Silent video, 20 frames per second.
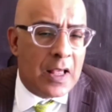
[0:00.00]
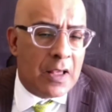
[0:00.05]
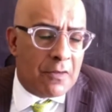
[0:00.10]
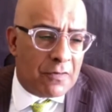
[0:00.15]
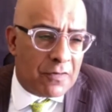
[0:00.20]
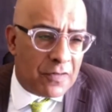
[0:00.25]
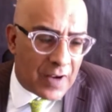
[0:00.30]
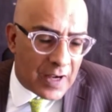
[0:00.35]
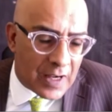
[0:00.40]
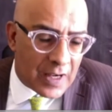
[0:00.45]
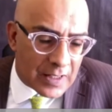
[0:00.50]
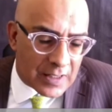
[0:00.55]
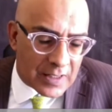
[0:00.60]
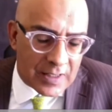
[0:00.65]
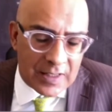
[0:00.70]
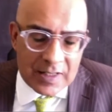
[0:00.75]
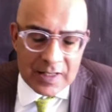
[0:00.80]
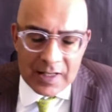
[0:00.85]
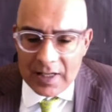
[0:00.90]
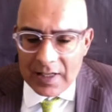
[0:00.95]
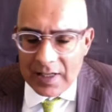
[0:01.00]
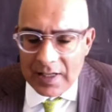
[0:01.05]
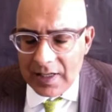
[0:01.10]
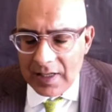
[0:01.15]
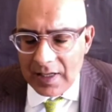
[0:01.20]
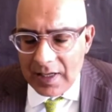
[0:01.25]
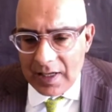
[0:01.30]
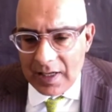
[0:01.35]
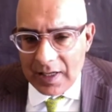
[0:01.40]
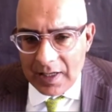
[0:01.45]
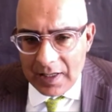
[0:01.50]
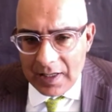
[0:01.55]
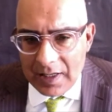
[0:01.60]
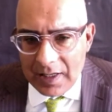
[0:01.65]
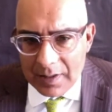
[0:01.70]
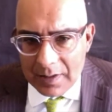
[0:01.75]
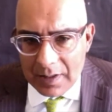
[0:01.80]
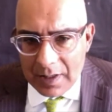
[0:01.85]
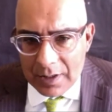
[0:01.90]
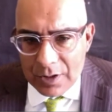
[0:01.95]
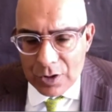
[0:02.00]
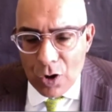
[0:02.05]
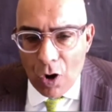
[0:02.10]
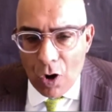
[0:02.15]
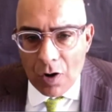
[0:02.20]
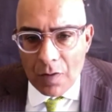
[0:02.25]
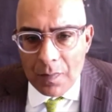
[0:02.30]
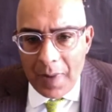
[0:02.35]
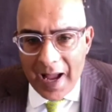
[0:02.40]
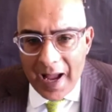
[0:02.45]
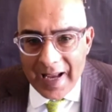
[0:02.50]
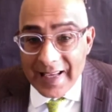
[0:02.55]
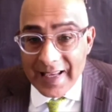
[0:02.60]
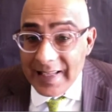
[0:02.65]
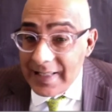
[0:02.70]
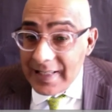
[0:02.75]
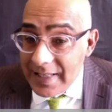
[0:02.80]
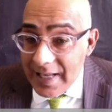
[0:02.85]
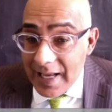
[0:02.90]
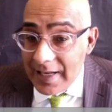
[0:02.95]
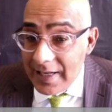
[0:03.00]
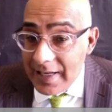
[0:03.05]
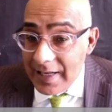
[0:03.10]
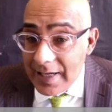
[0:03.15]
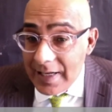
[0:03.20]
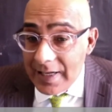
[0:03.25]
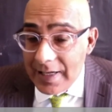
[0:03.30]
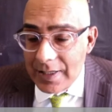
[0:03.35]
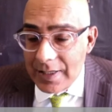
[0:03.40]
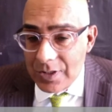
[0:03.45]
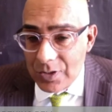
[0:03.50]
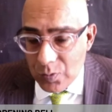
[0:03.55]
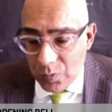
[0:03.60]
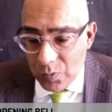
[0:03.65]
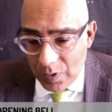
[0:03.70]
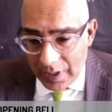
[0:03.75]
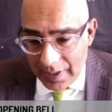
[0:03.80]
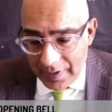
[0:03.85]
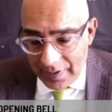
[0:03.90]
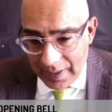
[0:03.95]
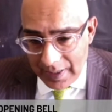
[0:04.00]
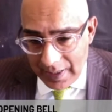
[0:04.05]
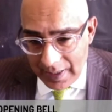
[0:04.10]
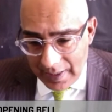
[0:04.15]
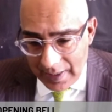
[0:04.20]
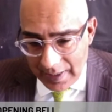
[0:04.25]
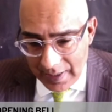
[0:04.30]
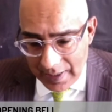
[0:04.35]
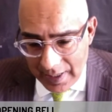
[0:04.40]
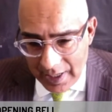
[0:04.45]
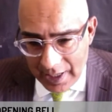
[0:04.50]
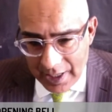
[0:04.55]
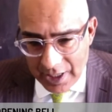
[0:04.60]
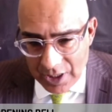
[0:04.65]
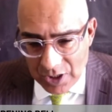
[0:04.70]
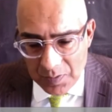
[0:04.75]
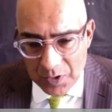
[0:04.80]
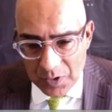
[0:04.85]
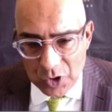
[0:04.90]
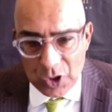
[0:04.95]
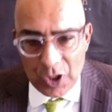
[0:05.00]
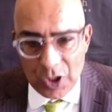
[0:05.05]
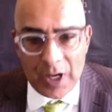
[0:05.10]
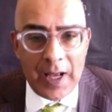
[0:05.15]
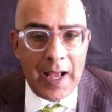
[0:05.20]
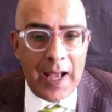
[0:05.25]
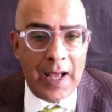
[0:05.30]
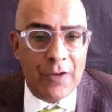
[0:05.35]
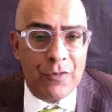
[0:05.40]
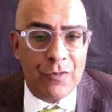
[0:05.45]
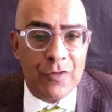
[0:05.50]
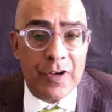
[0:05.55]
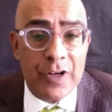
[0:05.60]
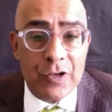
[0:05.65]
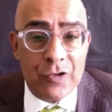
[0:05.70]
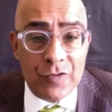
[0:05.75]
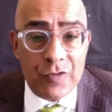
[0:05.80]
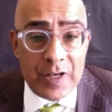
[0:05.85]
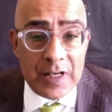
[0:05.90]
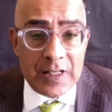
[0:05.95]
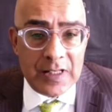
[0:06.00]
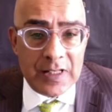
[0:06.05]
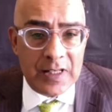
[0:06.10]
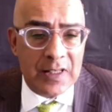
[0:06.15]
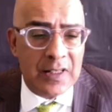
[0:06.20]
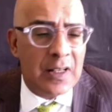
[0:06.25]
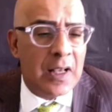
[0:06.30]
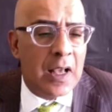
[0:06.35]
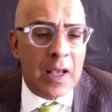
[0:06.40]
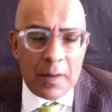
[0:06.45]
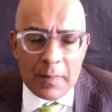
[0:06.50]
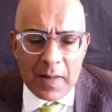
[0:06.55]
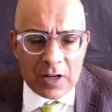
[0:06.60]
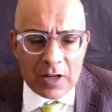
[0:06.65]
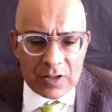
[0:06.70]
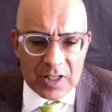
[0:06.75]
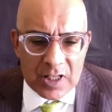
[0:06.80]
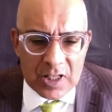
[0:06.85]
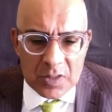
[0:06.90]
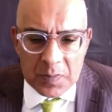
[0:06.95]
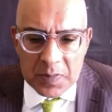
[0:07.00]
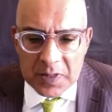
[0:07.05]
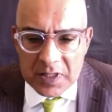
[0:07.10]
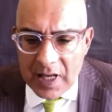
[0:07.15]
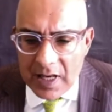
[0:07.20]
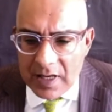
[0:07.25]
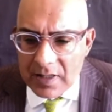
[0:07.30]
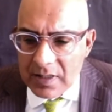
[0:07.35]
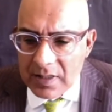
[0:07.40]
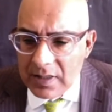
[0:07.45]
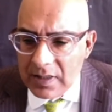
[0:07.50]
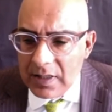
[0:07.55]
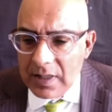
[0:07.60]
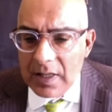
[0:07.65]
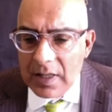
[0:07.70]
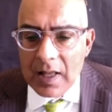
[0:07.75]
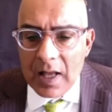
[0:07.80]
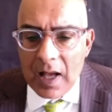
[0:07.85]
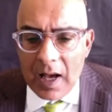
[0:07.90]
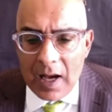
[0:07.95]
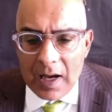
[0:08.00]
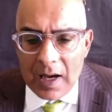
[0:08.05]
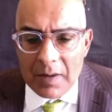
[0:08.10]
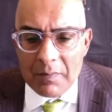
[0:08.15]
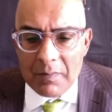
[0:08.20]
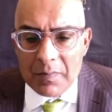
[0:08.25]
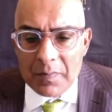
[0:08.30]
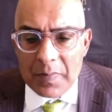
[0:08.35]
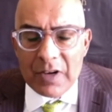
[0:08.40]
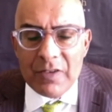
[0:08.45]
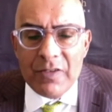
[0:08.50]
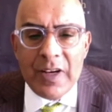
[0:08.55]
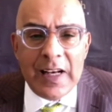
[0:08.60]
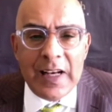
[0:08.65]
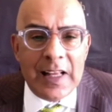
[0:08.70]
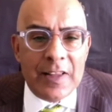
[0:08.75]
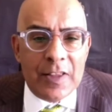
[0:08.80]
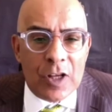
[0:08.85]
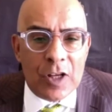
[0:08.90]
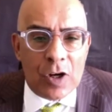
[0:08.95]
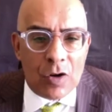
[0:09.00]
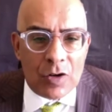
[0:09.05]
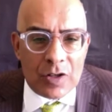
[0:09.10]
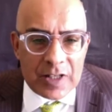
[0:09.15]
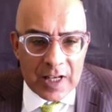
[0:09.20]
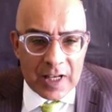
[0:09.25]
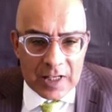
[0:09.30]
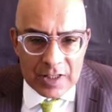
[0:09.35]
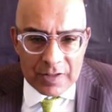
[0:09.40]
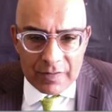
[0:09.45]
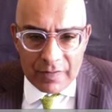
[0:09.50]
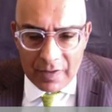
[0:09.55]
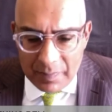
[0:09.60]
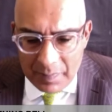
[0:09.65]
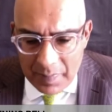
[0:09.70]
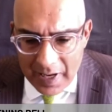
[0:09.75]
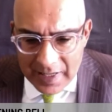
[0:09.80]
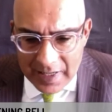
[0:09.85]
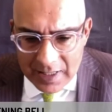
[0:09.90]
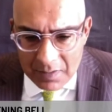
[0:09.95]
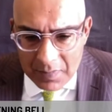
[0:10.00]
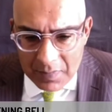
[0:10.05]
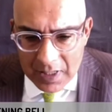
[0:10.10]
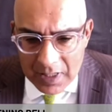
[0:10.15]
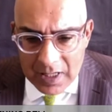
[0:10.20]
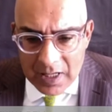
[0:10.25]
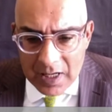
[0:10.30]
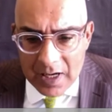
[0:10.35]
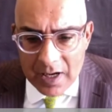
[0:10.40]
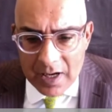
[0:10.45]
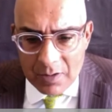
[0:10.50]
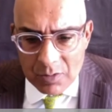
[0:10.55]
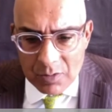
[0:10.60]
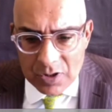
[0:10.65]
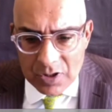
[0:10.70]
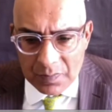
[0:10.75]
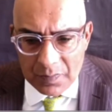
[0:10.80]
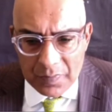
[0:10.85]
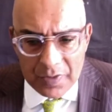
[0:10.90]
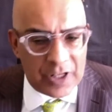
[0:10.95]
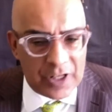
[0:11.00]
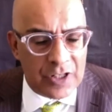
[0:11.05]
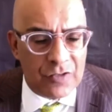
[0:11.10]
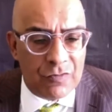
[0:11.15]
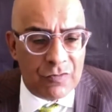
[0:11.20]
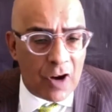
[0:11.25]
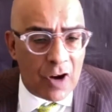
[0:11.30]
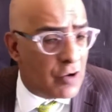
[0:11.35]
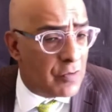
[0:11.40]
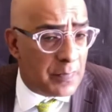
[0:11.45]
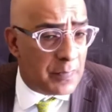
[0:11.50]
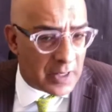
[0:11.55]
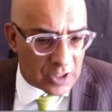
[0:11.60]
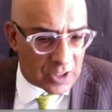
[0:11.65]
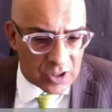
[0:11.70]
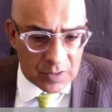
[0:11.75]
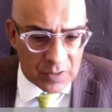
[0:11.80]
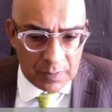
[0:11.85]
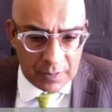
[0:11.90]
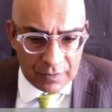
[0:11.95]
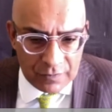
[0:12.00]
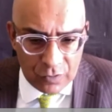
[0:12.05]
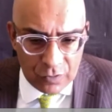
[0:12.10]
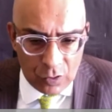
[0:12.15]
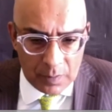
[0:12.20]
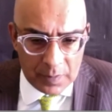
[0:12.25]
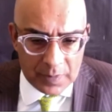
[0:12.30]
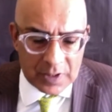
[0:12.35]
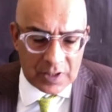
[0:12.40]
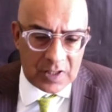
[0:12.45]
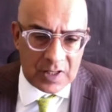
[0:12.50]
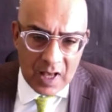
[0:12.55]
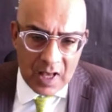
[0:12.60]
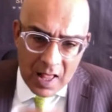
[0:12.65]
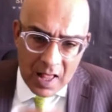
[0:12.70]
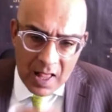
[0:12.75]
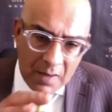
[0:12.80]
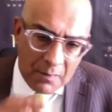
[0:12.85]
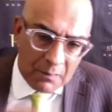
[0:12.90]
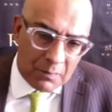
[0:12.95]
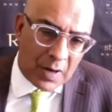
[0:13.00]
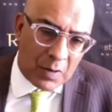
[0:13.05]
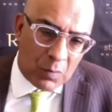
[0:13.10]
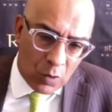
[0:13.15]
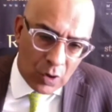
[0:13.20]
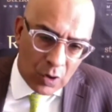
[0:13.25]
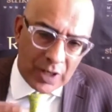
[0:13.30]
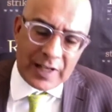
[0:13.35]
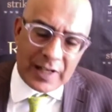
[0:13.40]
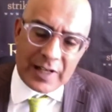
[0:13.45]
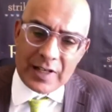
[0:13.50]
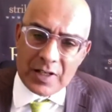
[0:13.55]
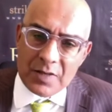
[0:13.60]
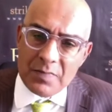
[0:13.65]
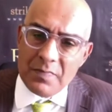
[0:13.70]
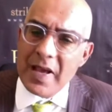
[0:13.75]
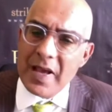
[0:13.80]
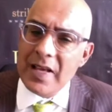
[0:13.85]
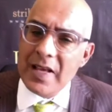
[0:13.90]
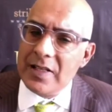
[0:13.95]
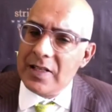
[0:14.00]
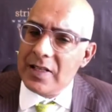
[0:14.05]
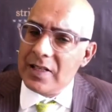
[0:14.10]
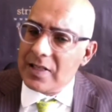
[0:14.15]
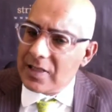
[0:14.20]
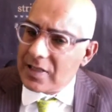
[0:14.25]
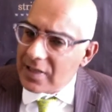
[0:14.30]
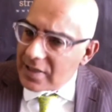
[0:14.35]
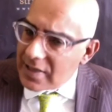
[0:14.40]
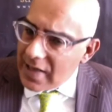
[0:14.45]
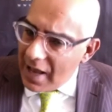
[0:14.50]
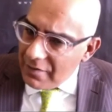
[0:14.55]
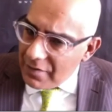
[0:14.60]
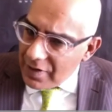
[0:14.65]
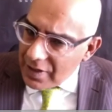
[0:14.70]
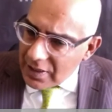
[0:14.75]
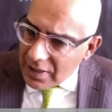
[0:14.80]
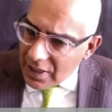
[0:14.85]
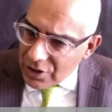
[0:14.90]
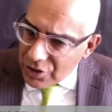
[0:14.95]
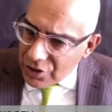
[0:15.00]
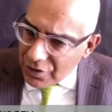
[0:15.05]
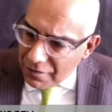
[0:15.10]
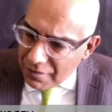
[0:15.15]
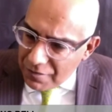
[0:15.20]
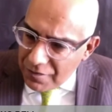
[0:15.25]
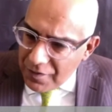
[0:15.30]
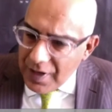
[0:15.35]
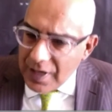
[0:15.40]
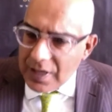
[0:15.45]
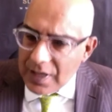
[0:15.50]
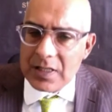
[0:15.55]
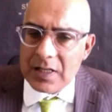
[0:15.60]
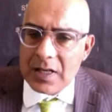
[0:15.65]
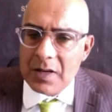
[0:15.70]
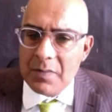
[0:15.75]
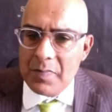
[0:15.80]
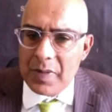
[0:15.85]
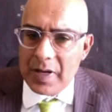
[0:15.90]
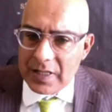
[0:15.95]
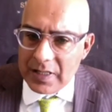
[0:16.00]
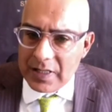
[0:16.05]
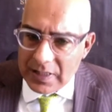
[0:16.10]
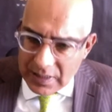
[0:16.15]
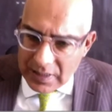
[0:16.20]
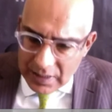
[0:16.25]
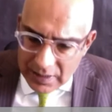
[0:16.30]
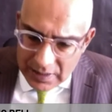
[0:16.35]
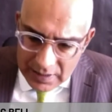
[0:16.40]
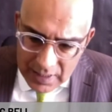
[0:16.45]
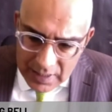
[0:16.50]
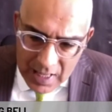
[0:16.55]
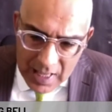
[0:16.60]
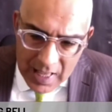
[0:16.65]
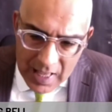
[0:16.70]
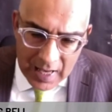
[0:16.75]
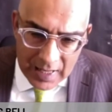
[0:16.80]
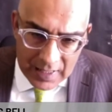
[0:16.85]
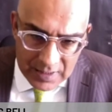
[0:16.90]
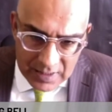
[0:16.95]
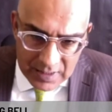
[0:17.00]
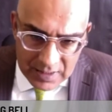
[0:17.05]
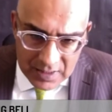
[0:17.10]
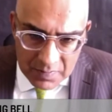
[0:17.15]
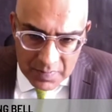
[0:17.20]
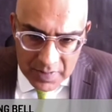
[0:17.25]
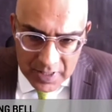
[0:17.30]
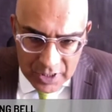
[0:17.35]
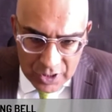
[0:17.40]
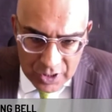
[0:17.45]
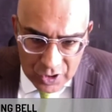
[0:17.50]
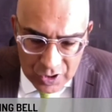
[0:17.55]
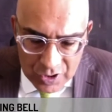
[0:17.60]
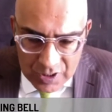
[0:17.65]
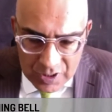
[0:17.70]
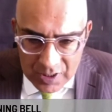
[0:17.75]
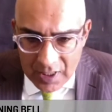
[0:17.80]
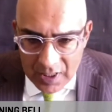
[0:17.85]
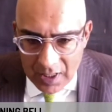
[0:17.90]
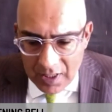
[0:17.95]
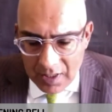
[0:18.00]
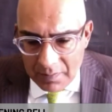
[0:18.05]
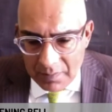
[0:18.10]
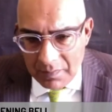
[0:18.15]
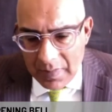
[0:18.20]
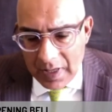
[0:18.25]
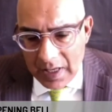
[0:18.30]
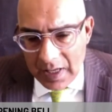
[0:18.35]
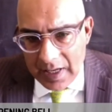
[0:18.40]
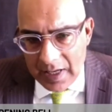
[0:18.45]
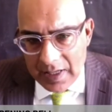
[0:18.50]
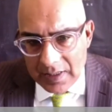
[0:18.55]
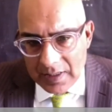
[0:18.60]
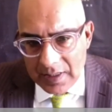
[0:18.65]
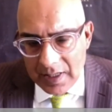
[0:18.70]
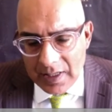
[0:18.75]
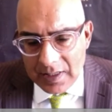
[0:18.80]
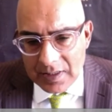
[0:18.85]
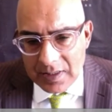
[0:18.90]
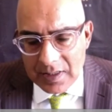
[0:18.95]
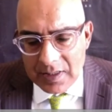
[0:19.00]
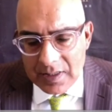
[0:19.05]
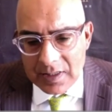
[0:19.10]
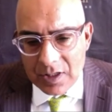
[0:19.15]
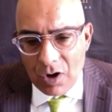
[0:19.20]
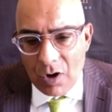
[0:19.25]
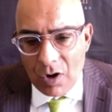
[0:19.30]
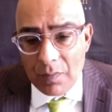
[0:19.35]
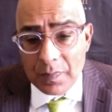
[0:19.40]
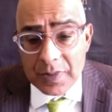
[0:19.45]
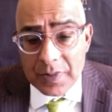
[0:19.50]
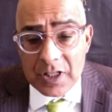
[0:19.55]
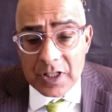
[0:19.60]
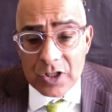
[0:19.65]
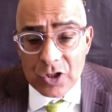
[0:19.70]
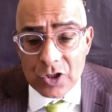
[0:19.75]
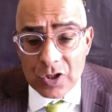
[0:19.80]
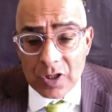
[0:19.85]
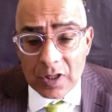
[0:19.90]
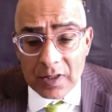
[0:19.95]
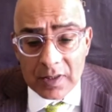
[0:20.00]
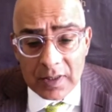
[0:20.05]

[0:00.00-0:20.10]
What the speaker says: First knockback in 10 years where the earnings per share had retreated about 6%. But really, in the context of a pandemic year, it was a pretty robust performance. But what it has meant is having such a fierce competitor has diminished its competition.